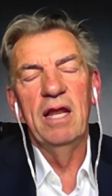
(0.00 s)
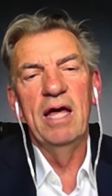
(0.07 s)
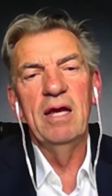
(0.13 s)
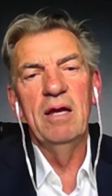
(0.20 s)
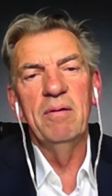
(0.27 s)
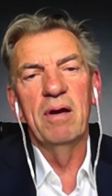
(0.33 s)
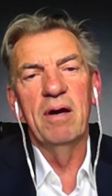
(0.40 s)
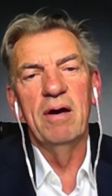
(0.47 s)

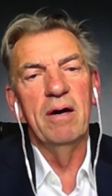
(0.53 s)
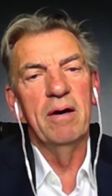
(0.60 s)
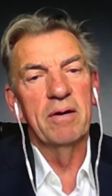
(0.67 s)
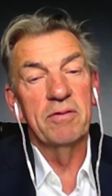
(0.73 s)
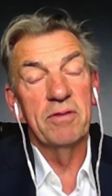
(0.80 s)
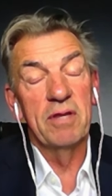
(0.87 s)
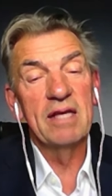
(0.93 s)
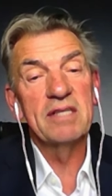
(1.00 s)
they,
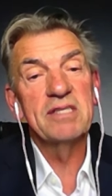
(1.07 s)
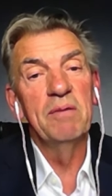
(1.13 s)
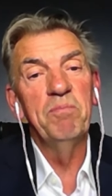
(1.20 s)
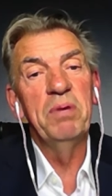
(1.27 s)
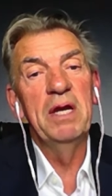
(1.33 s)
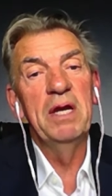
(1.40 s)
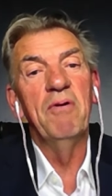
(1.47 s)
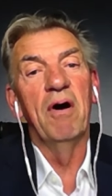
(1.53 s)
uh, the
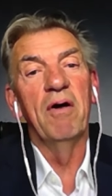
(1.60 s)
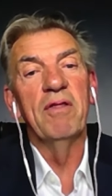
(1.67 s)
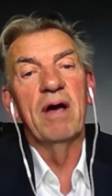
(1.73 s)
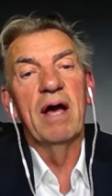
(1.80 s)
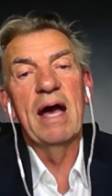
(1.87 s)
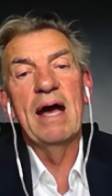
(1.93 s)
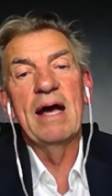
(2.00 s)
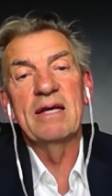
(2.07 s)
SNP
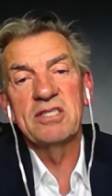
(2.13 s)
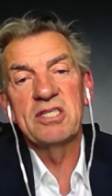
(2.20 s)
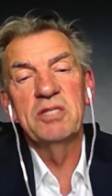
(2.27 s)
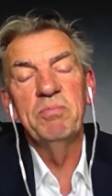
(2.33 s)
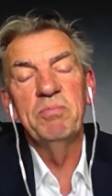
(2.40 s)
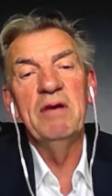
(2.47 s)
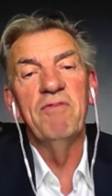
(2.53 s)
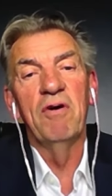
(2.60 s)
rather has
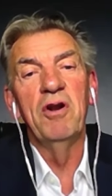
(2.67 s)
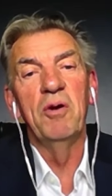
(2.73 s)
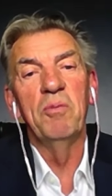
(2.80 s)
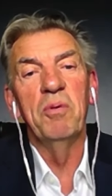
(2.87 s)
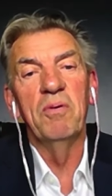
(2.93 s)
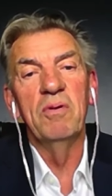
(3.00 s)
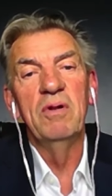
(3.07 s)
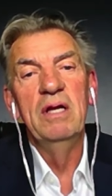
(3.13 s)
to be
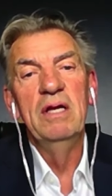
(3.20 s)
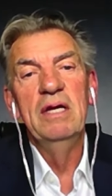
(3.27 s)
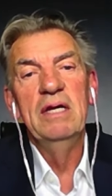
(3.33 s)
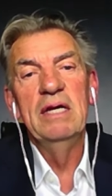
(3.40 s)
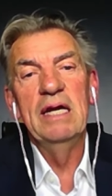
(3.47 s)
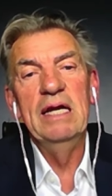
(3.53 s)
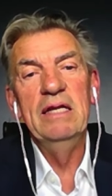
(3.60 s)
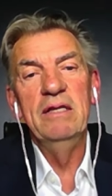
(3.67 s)
vulnerable
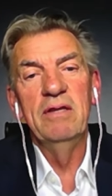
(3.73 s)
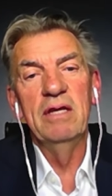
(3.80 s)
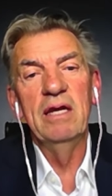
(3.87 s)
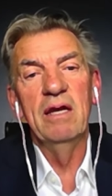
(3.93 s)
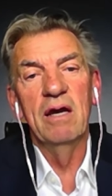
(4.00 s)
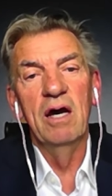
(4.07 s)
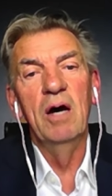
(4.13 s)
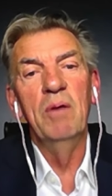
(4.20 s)
in the
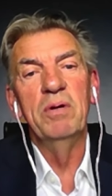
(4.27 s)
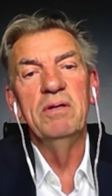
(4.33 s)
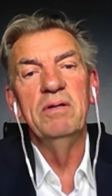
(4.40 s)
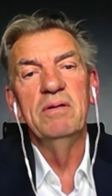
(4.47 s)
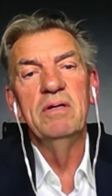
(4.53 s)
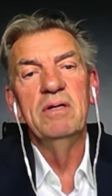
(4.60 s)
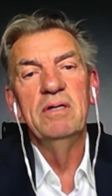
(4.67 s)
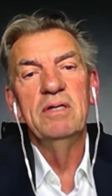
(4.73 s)
urban
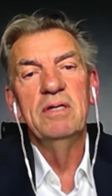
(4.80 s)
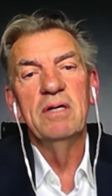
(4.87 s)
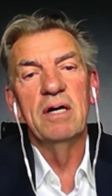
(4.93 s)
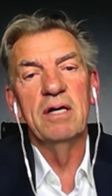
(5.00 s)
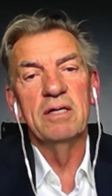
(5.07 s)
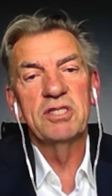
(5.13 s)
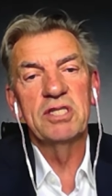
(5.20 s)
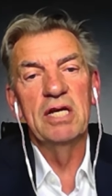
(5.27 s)
uh,
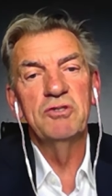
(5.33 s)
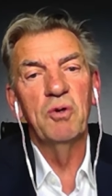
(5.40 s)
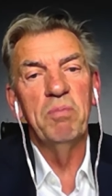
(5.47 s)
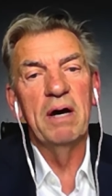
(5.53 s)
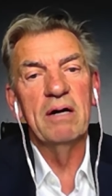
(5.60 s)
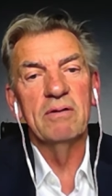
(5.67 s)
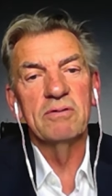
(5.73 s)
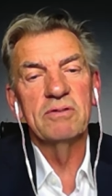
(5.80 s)
central
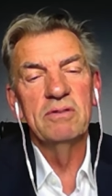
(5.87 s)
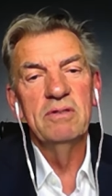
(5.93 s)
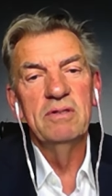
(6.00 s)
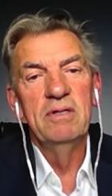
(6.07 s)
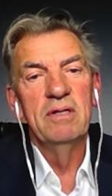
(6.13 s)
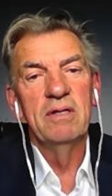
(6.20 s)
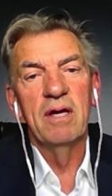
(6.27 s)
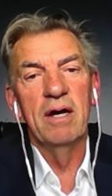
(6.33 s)
belt.
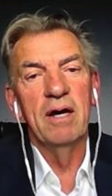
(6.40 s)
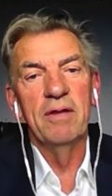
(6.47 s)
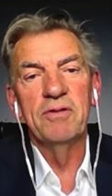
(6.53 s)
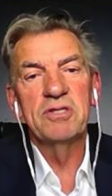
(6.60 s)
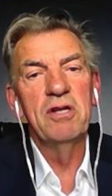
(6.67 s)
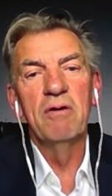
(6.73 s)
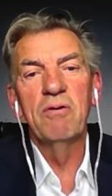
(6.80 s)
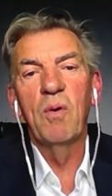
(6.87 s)
Uh,
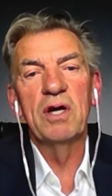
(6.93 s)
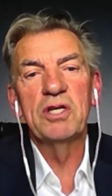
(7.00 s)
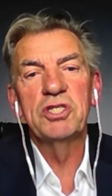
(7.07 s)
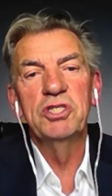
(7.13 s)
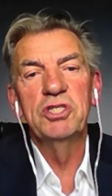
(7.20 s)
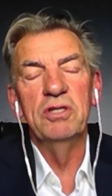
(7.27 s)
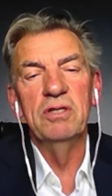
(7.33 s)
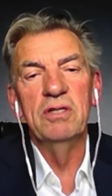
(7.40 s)
there's no
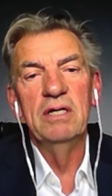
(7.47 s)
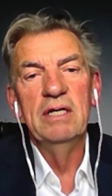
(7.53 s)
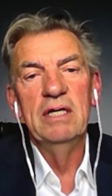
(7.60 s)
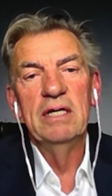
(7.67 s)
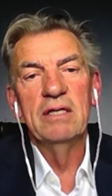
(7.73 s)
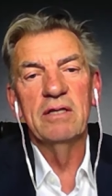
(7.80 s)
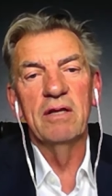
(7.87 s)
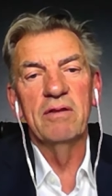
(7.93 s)
question
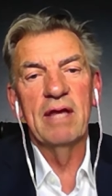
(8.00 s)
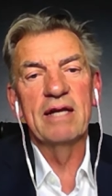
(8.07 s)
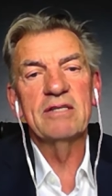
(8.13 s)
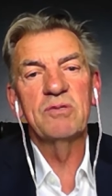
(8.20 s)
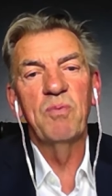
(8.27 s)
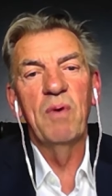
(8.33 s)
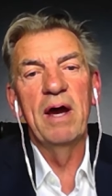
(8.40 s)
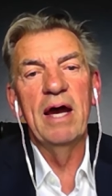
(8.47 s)
that
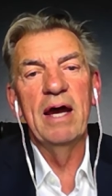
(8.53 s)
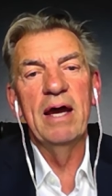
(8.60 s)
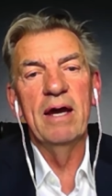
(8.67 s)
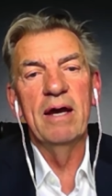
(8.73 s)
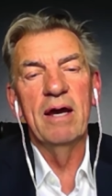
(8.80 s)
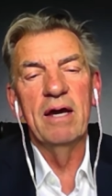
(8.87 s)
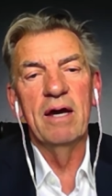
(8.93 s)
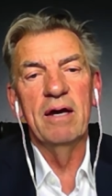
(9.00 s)
that's
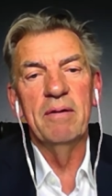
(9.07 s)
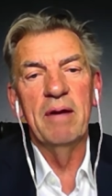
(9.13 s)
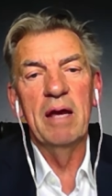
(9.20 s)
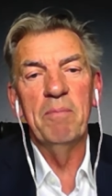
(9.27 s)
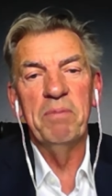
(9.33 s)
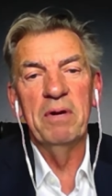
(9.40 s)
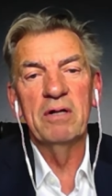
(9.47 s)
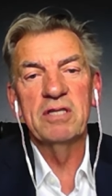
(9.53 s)
where uh,
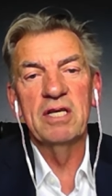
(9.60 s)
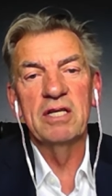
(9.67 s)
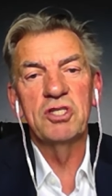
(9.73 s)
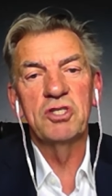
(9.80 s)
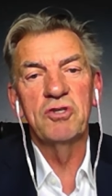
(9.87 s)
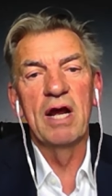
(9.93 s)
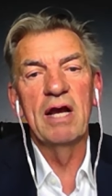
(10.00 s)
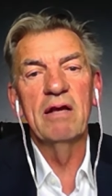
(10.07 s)
it built its
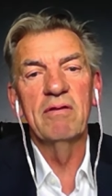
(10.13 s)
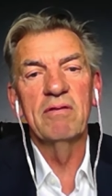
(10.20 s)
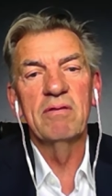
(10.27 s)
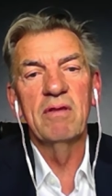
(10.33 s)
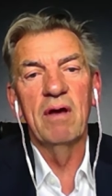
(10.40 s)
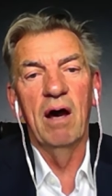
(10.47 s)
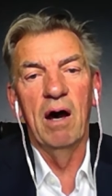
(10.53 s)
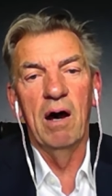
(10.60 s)
strength
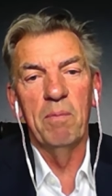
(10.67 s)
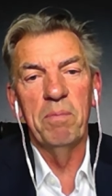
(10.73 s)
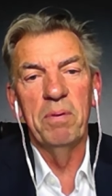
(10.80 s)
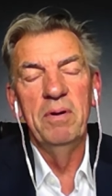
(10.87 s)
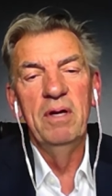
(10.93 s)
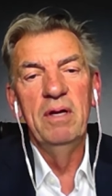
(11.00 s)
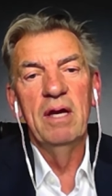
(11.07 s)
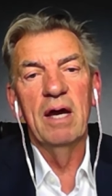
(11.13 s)
up
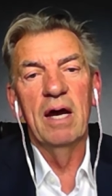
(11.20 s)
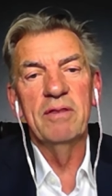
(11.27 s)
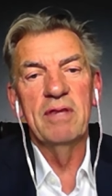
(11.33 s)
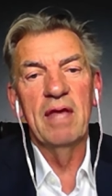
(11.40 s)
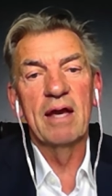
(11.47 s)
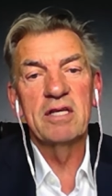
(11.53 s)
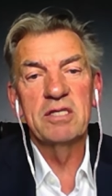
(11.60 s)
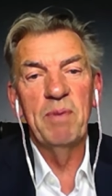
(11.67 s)
at
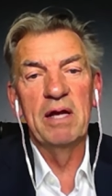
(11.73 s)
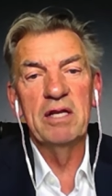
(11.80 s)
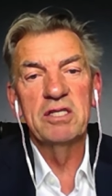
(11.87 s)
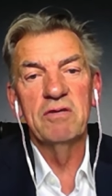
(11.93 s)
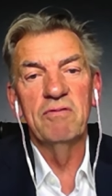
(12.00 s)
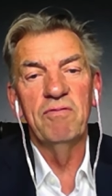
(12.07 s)
the expense